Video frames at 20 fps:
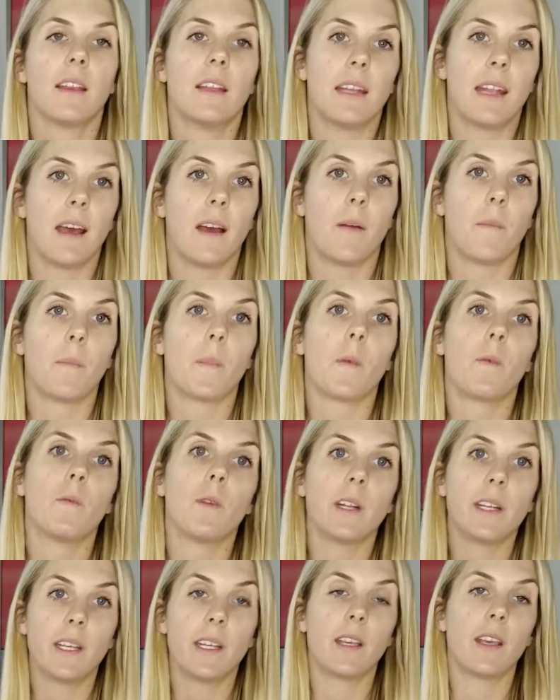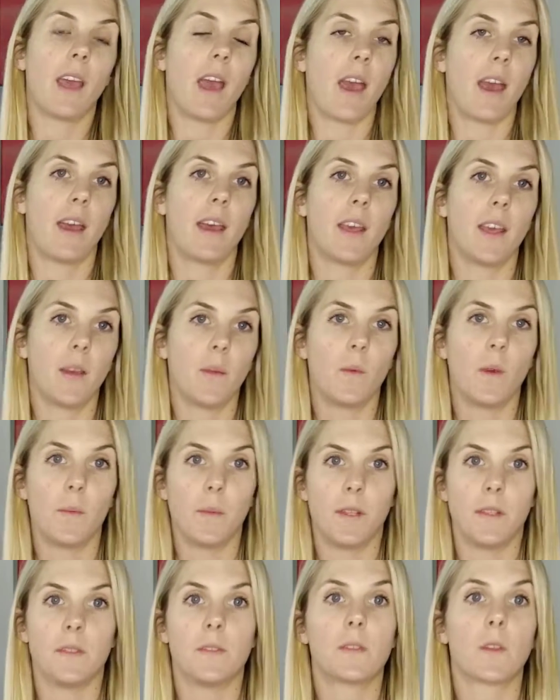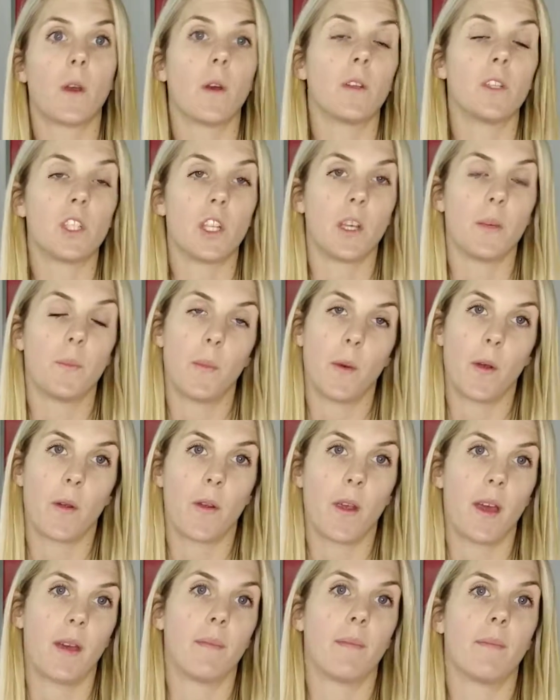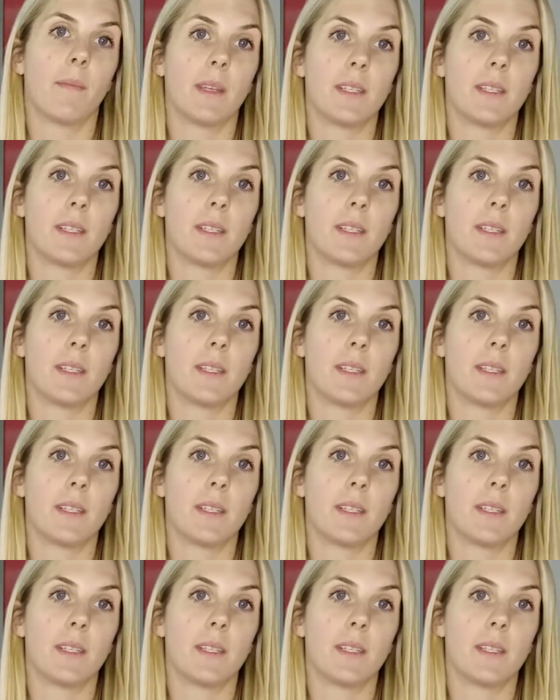Now, running a women's coaching program,